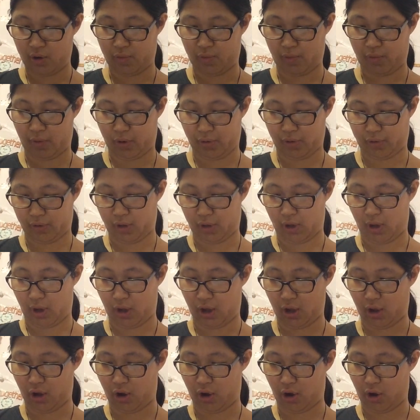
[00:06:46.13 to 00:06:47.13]
where
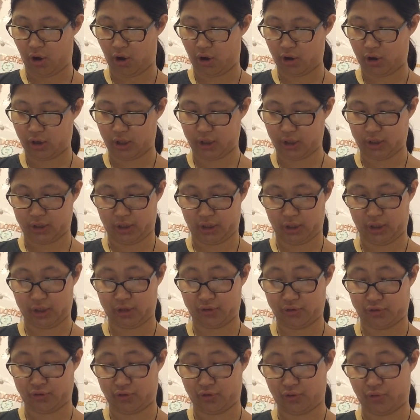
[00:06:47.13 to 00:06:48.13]
the August
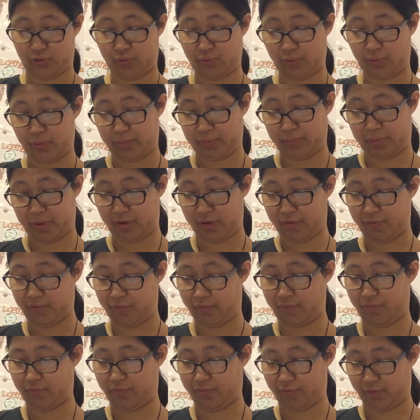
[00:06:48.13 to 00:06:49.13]
intro will be
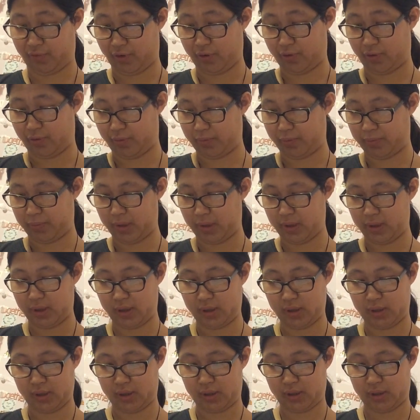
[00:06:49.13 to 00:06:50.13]
filmed.
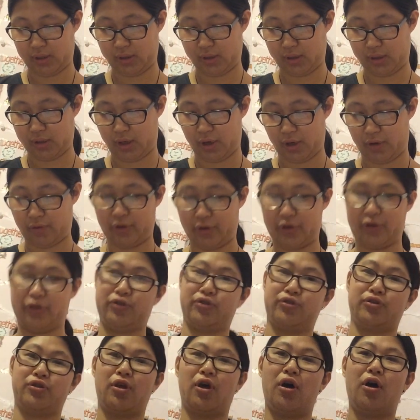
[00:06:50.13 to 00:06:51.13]
There is
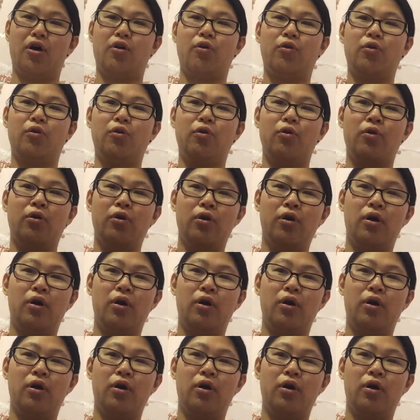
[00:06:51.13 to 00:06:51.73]
no